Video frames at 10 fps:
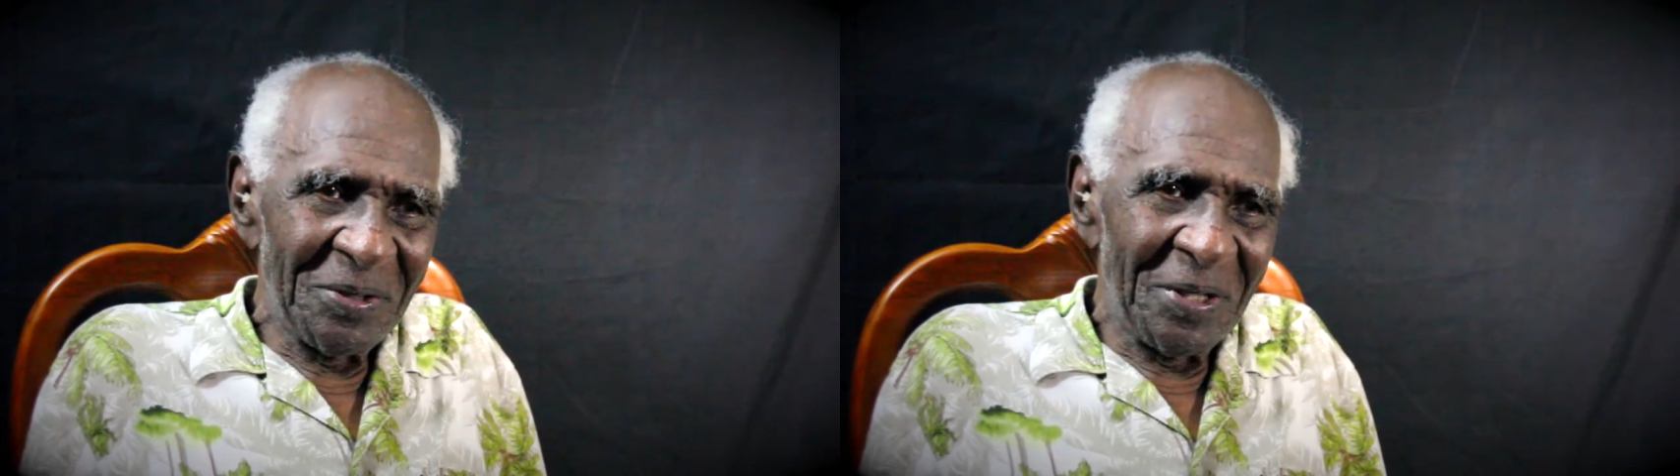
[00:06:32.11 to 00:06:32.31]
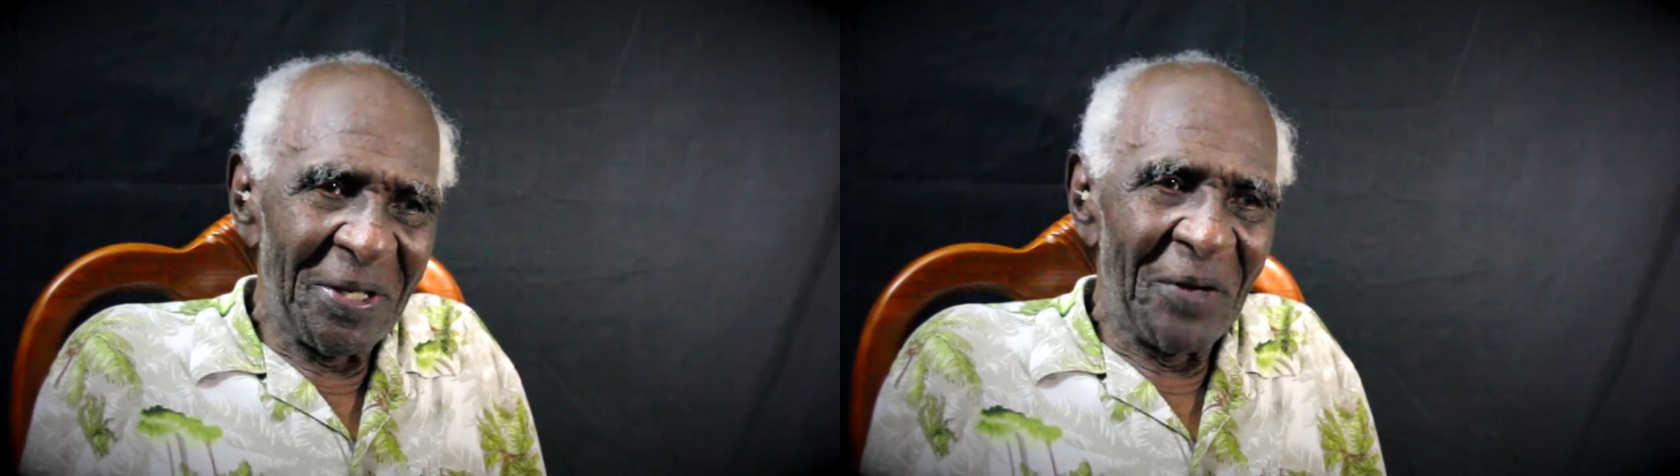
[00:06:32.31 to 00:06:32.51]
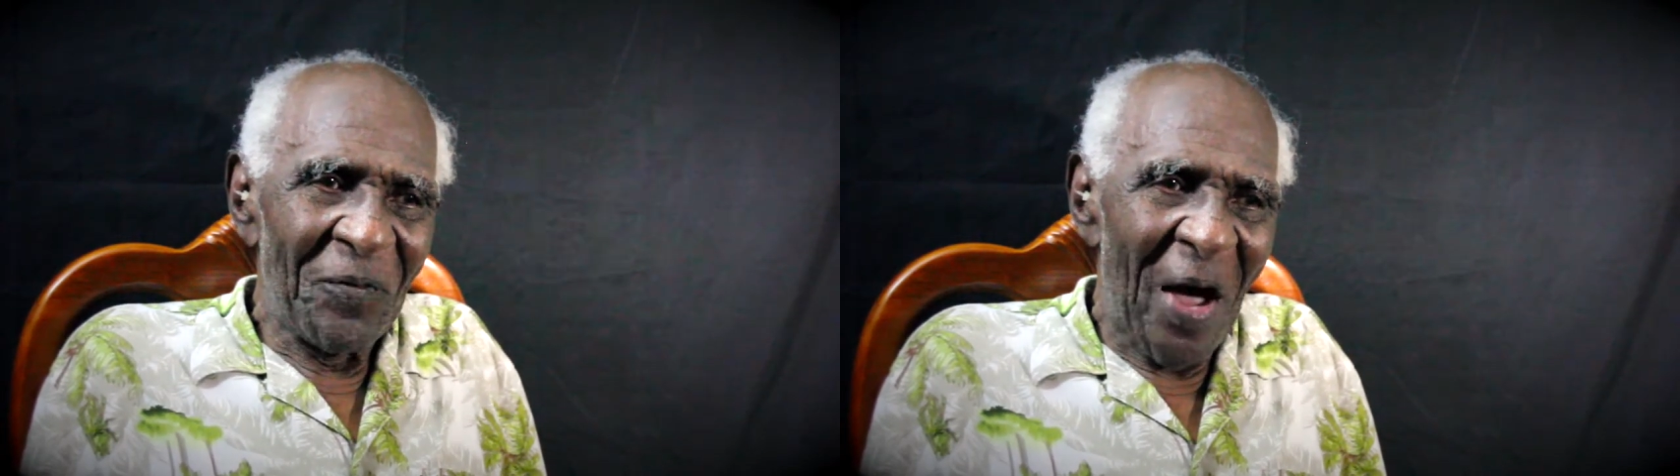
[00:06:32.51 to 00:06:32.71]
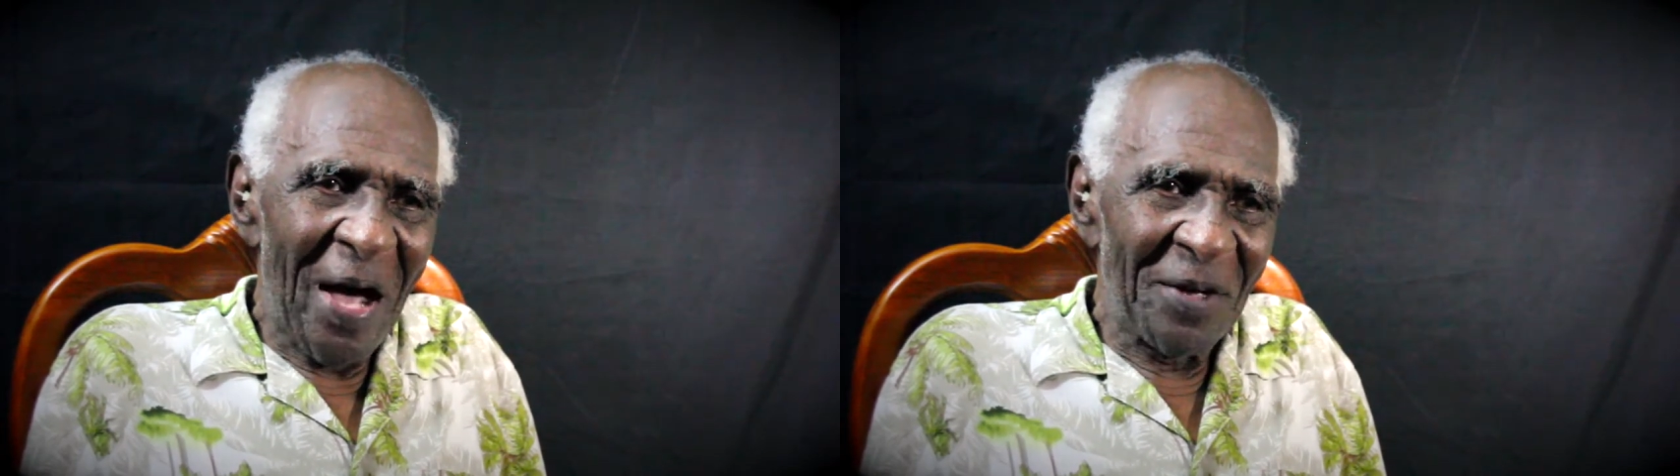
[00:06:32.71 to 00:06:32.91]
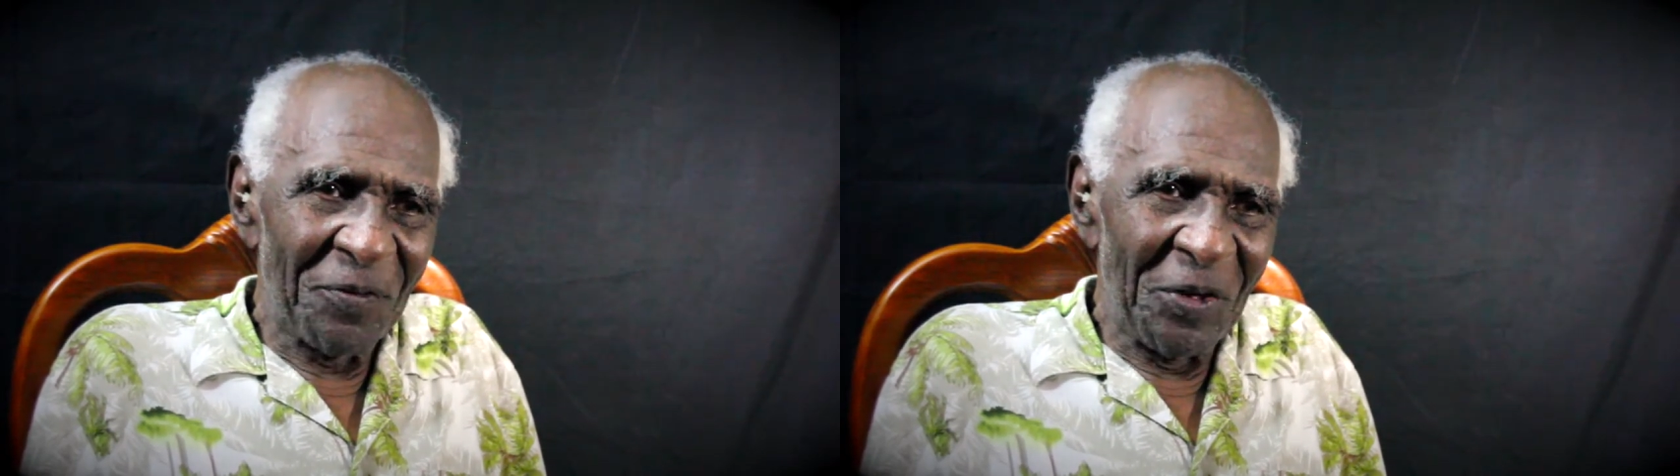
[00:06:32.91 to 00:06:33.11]
She get a
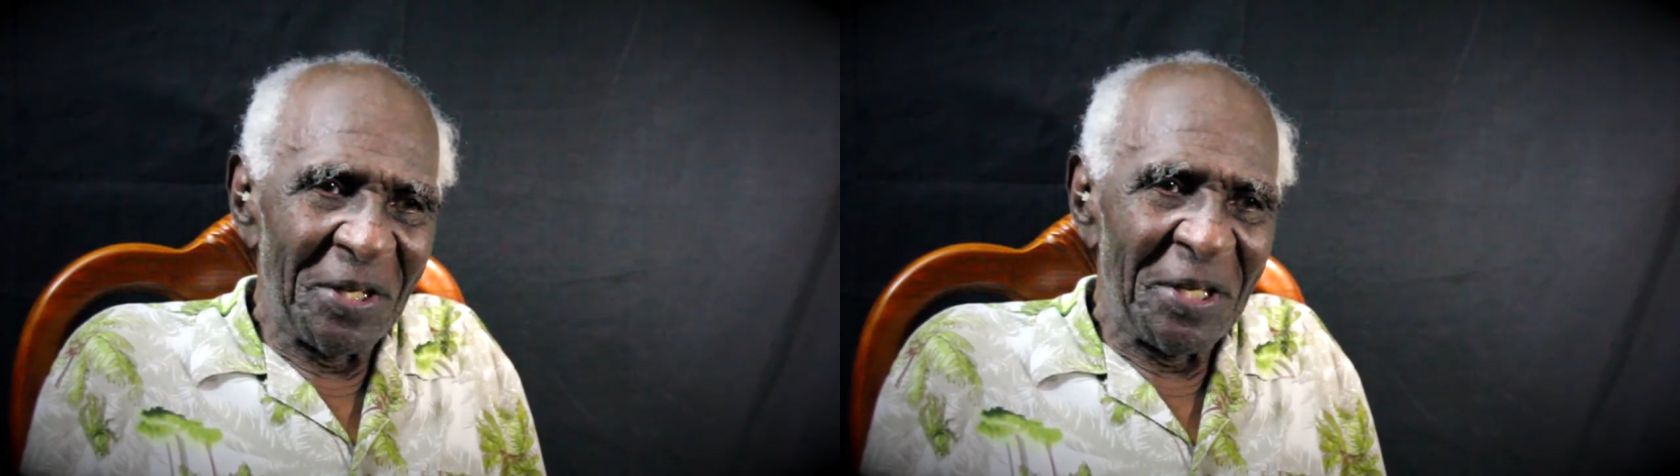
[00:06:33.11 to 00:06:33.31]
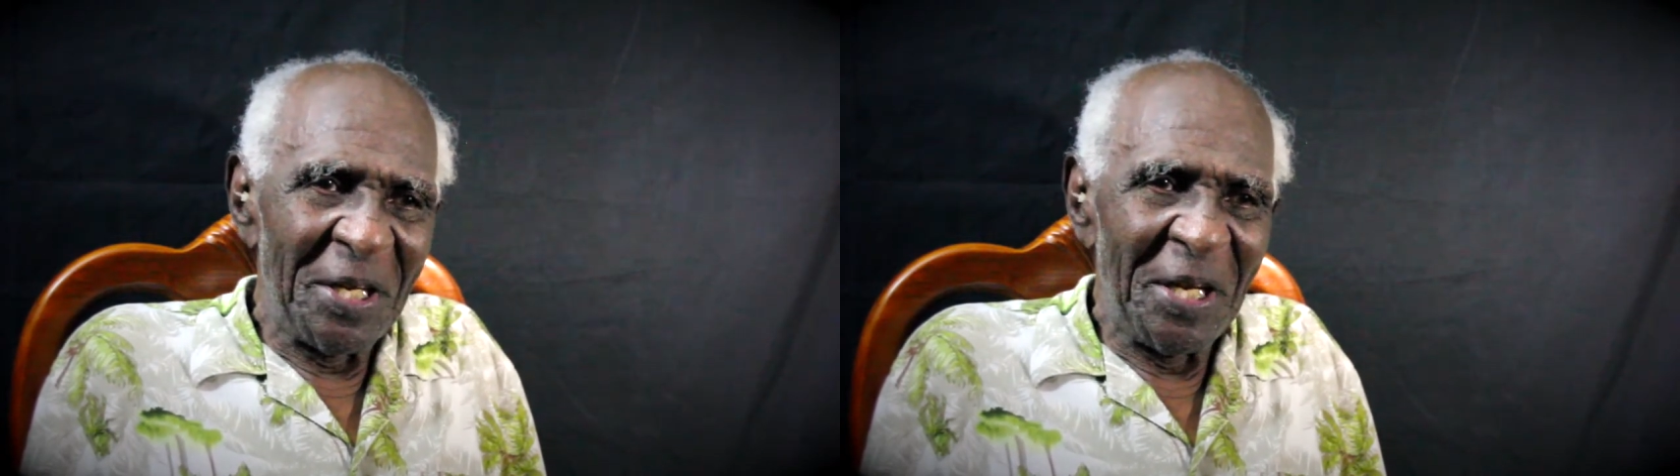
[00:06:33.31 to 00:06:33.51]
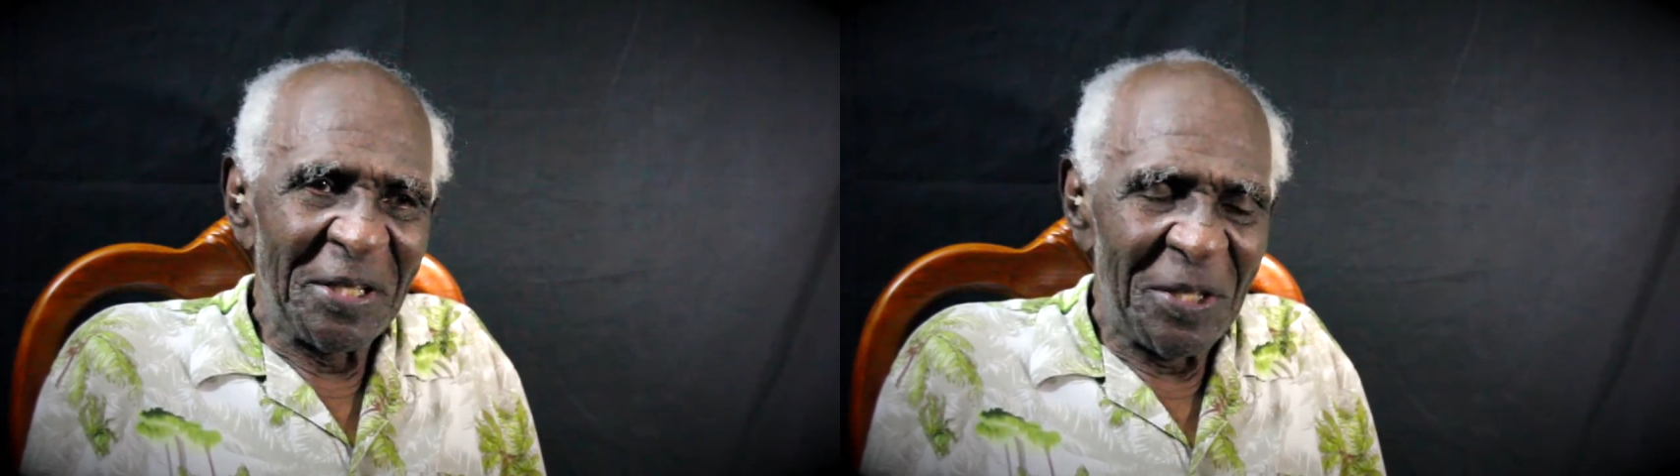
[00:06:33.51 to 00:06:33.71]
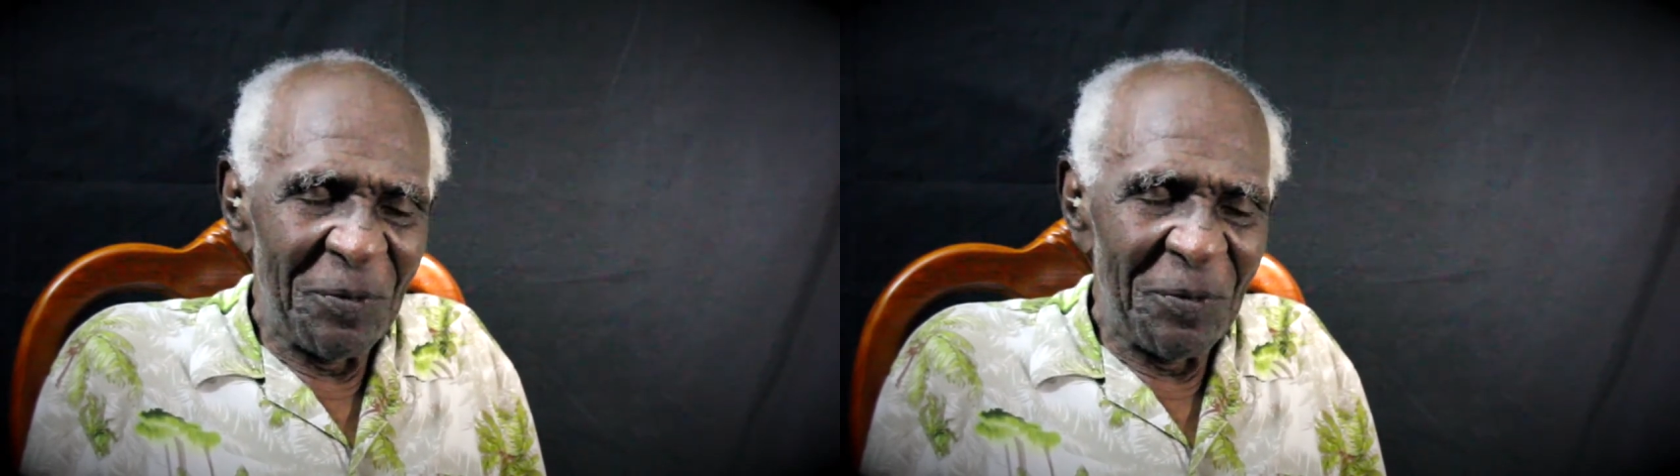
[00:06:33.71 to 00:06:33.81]
house for her kids